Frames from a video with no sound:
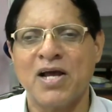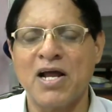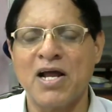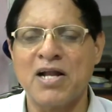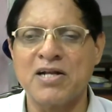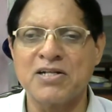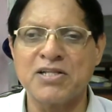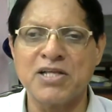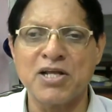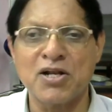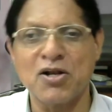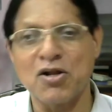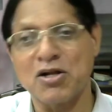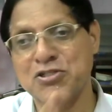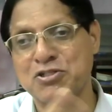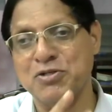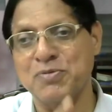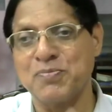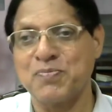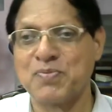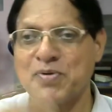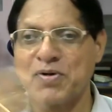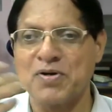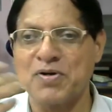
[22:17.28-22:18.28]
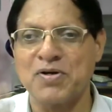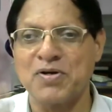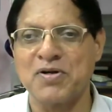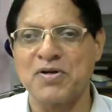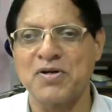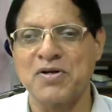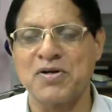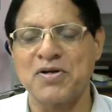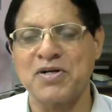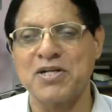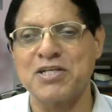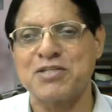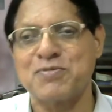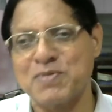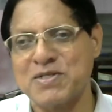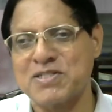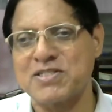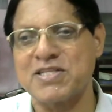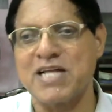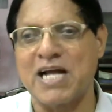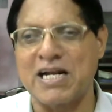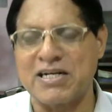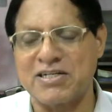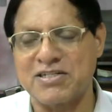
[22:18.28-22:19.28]
And their Lordship
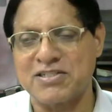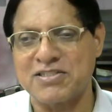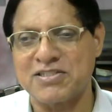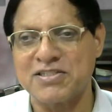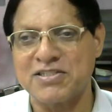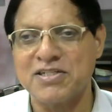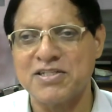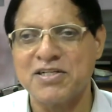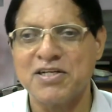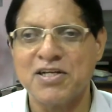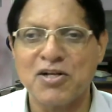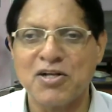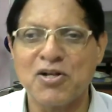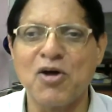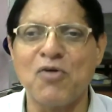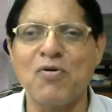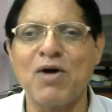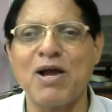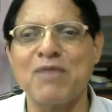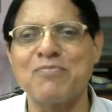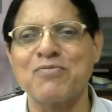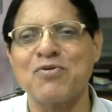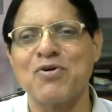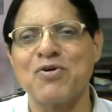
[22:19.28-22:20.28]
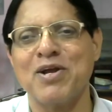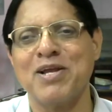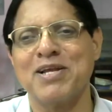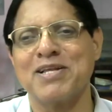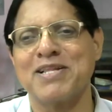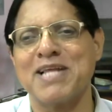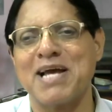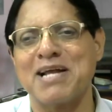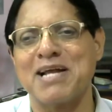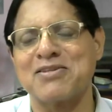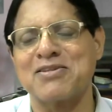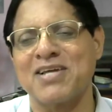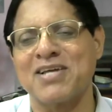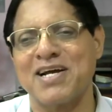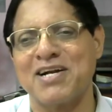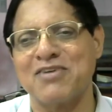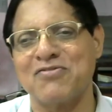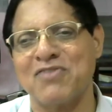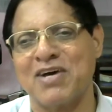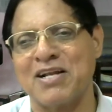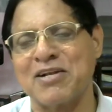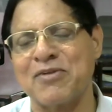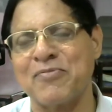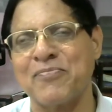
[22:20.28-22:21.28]
dismissed that. Now I'm going there,
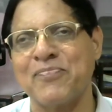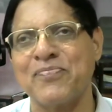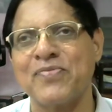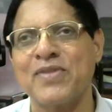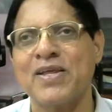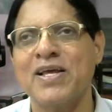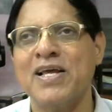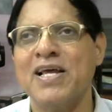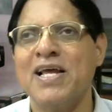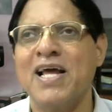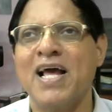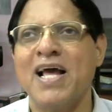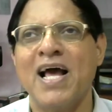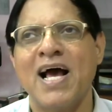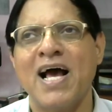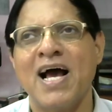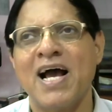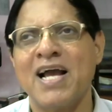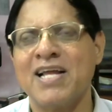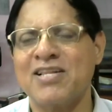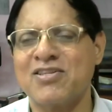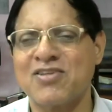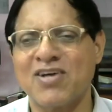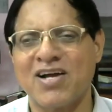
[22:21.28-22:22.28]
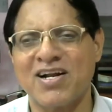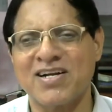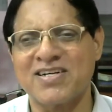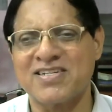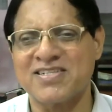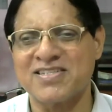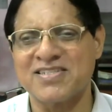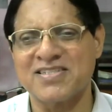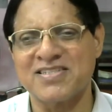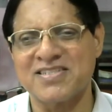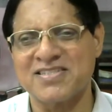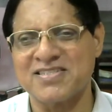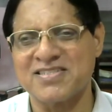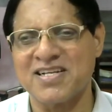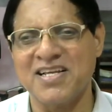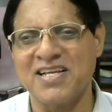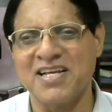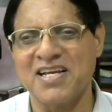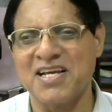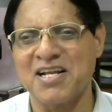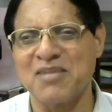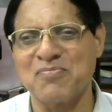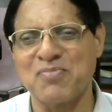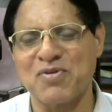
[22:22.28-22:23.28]
third one. I thought this
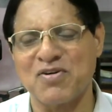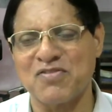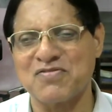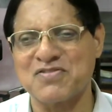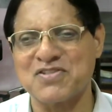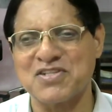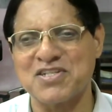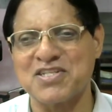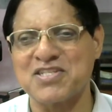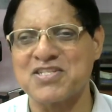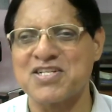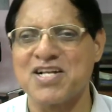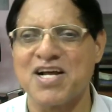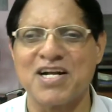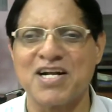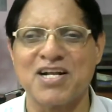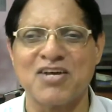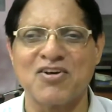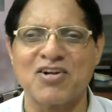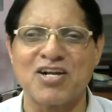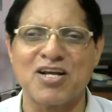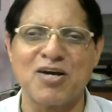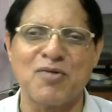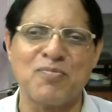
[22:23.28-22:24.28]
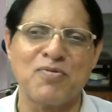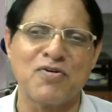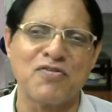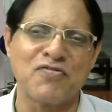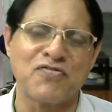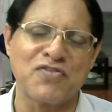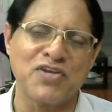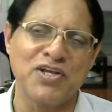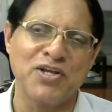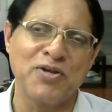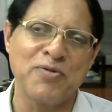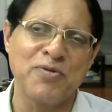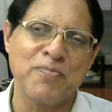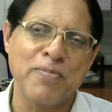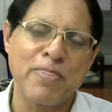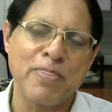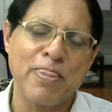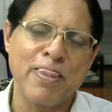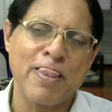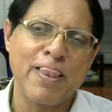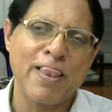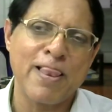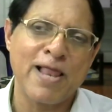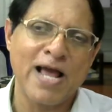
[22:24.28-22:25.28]
legal profession is not our cup of tea.
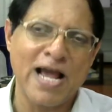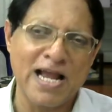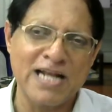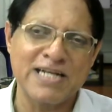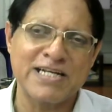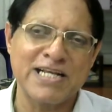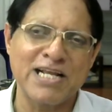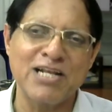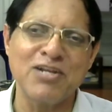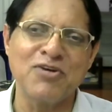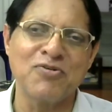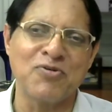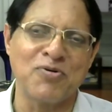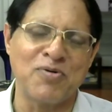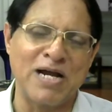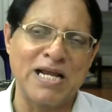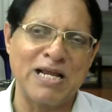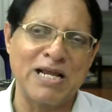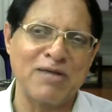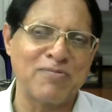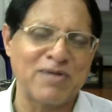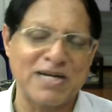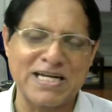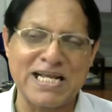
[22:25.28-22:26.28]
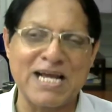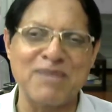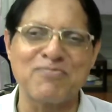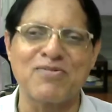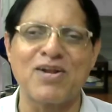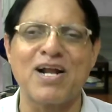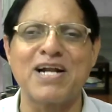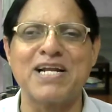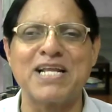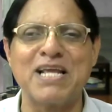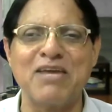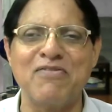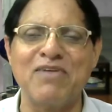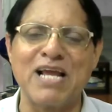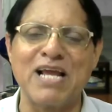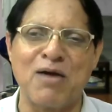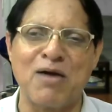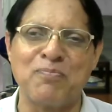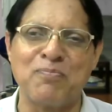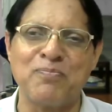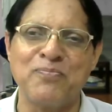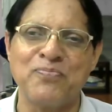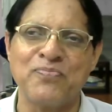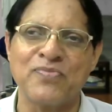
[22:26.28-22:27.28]
I'll tell you why. But I'm not giving
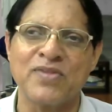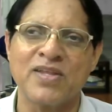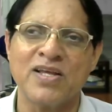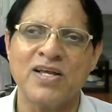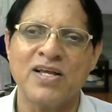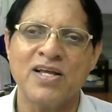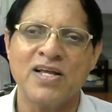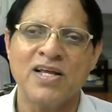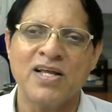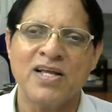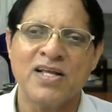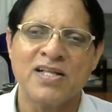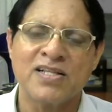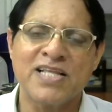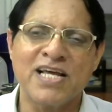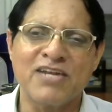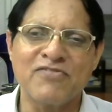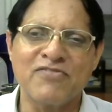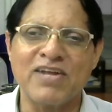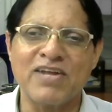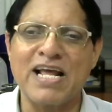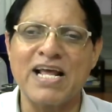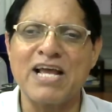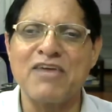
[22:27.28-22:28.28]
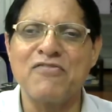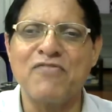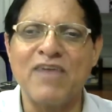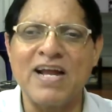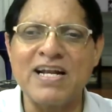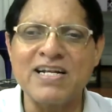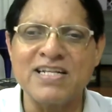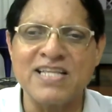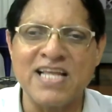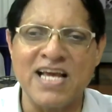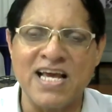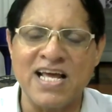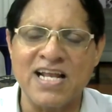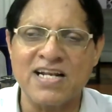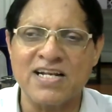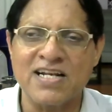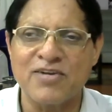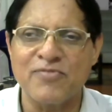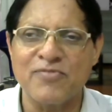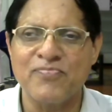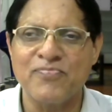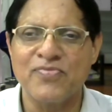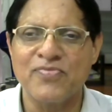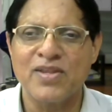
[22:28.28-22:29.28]
up. Then when I went
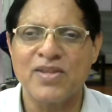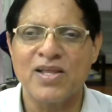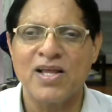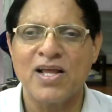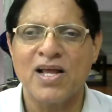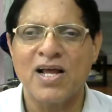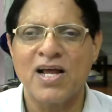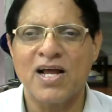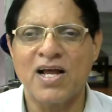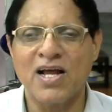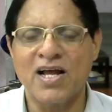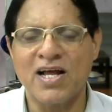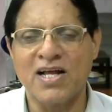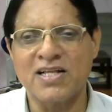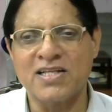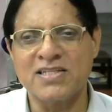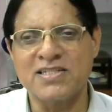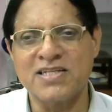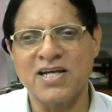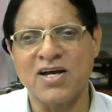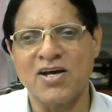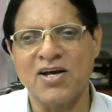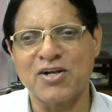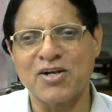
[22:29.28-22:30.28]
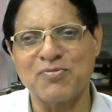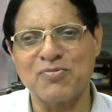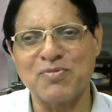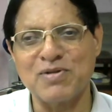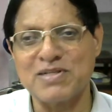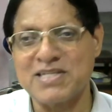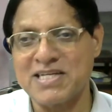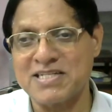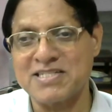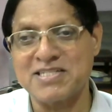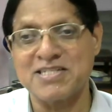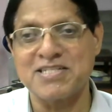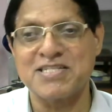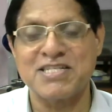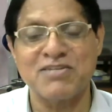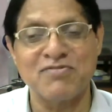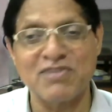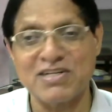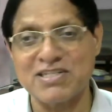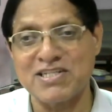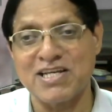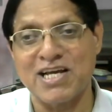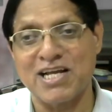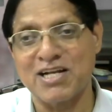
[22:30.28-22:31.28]
there, Honorable Justice
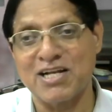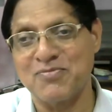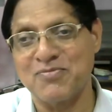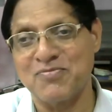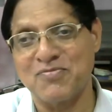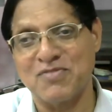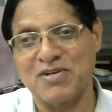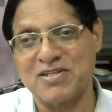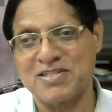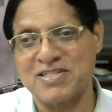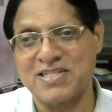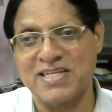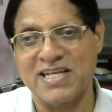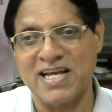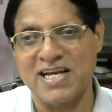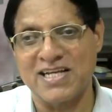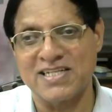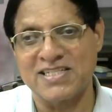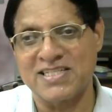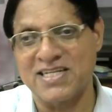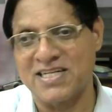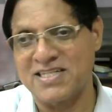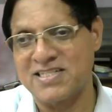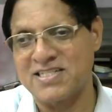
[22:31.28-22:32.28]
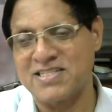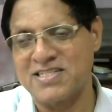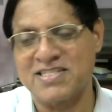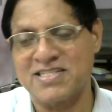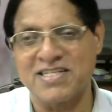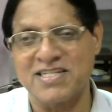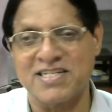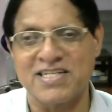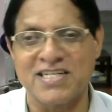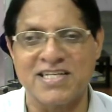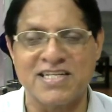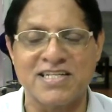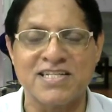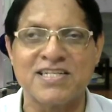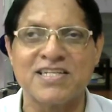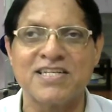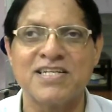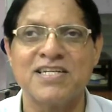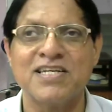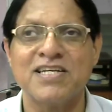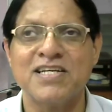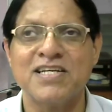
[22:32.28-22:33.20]
Sivagnanam was the young judge sitting.